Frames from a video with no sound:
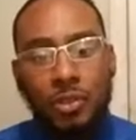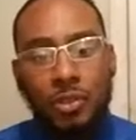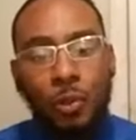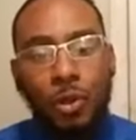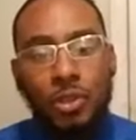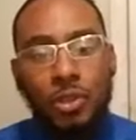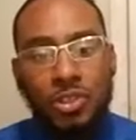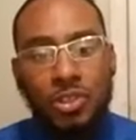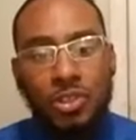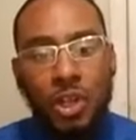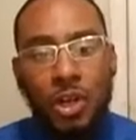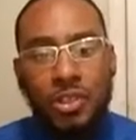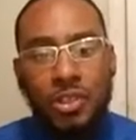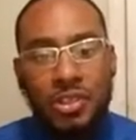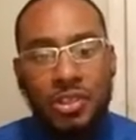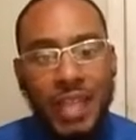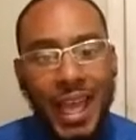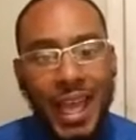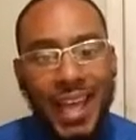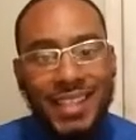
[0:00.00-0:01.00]
world's
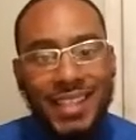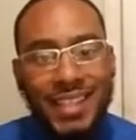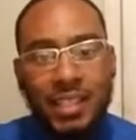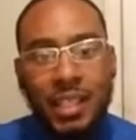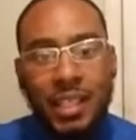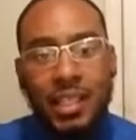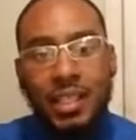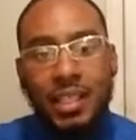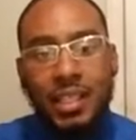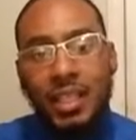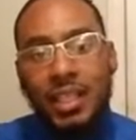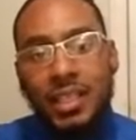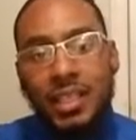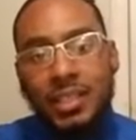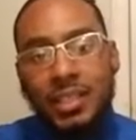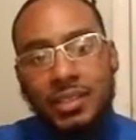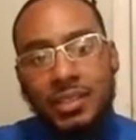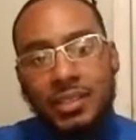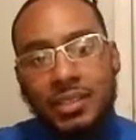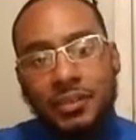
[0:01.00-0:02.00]
largest asset
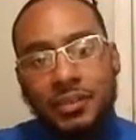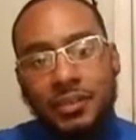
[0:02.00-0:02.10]
class.